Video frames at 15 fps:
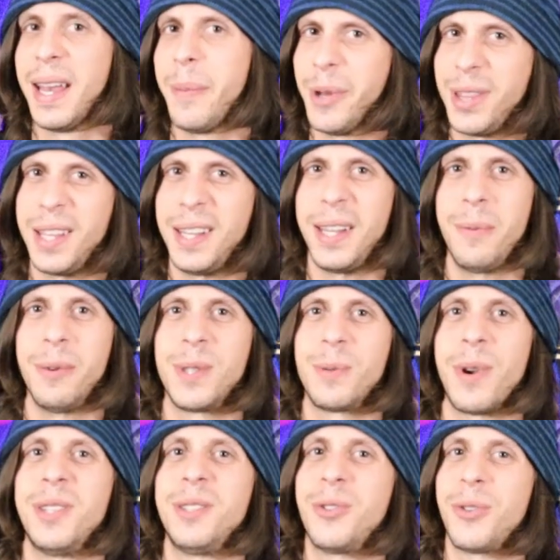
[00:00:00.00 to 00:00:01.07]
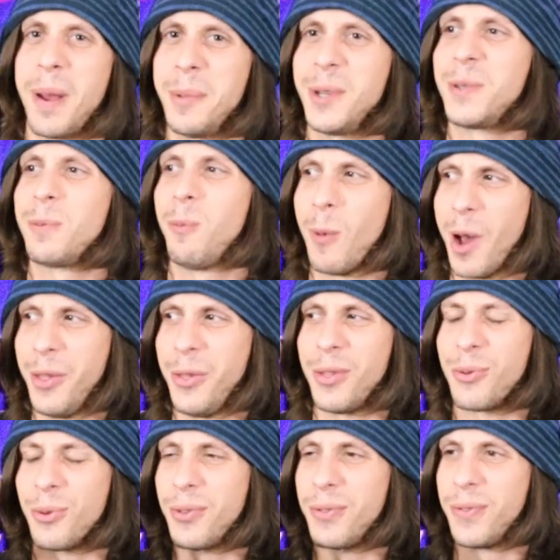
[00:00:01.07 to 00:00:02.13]
and what they did was run Tremors 1
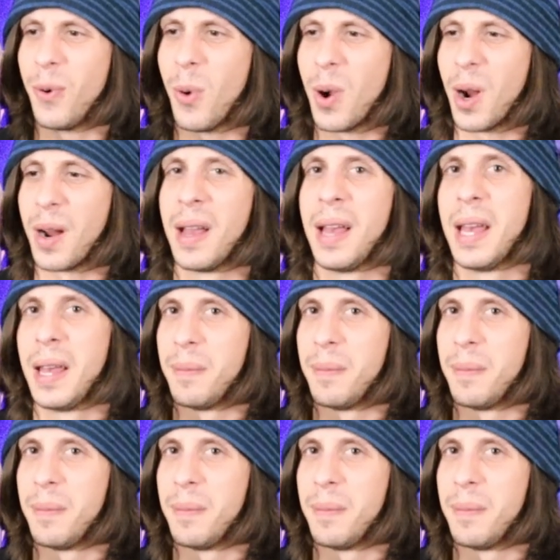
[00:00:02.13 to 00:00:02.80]
through 4